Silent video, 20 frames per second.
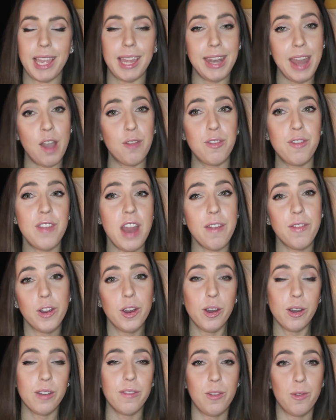Now, if you've never
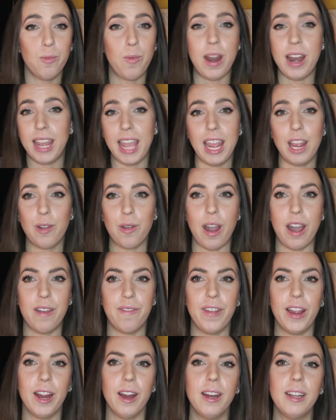heard of the Renegade
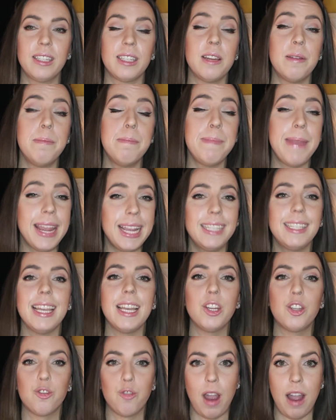Craft Fair, it's an
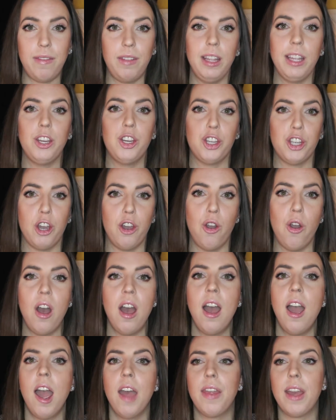amazing traveling show
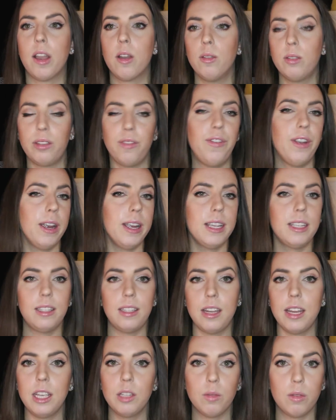that goes to various
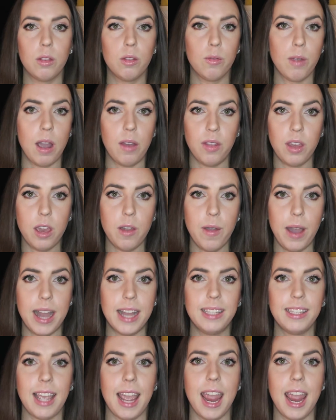cities throughout the U.S.